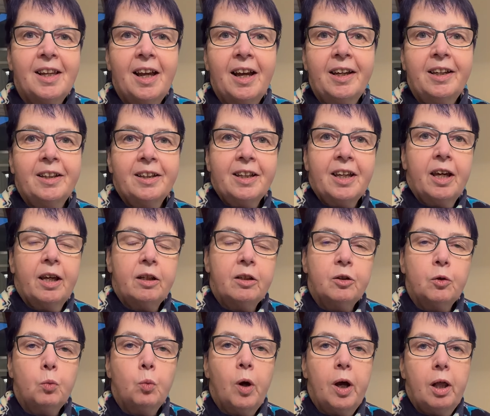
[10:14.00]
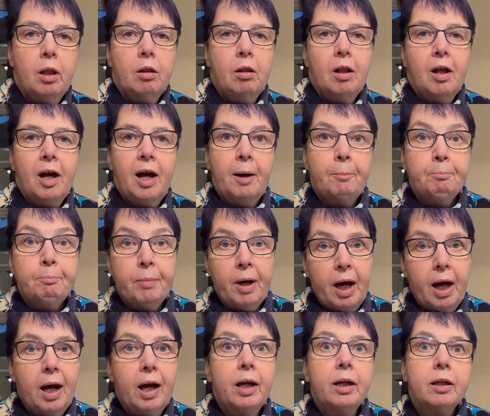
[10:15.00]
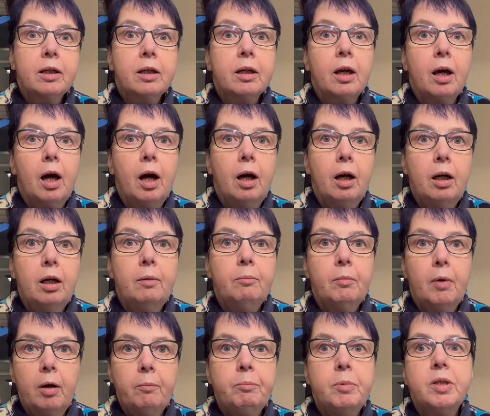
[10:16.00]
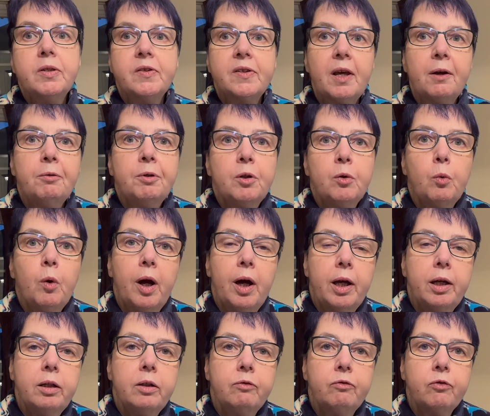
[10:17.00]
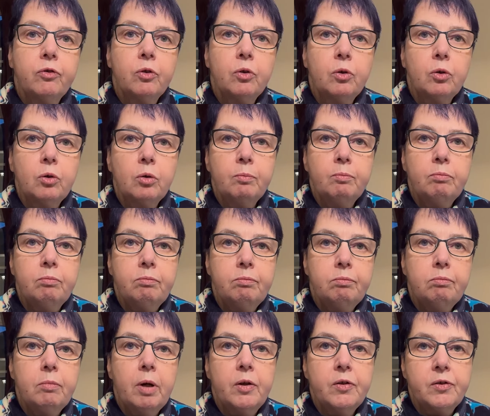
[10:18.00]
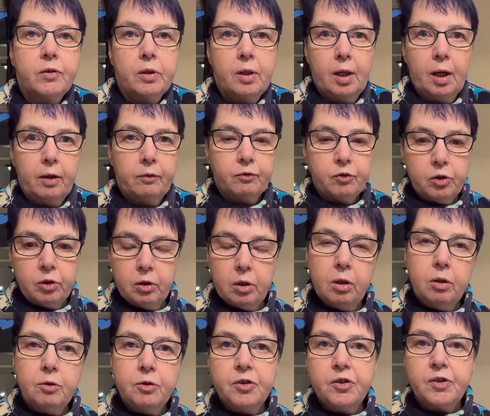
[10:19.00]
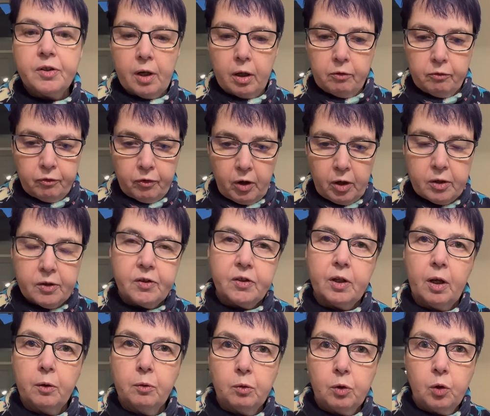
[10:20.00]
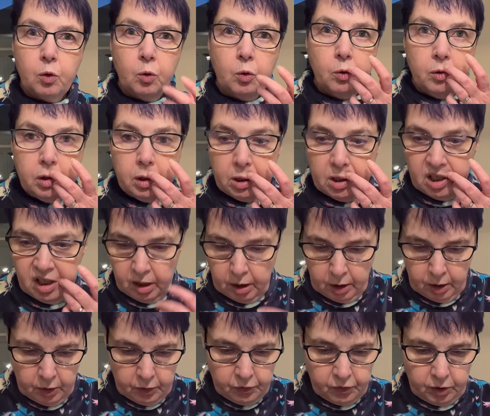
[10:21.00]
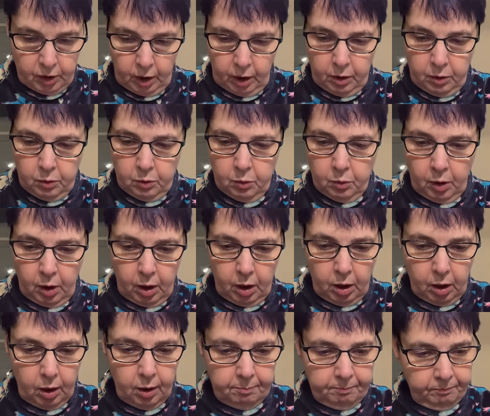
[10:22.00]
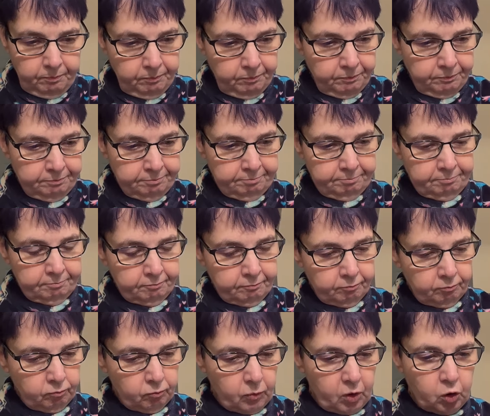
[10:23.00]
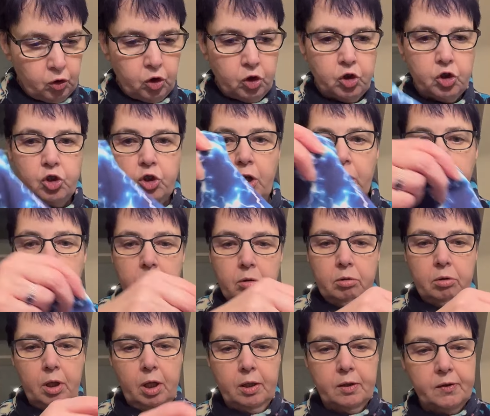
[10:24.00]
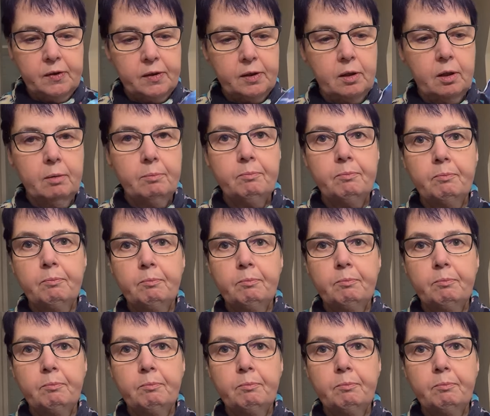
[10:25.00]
Hi again. Well, I'm back. I've been sewing away for most of the afternoon, and so far so good. So I'll just show you, that's the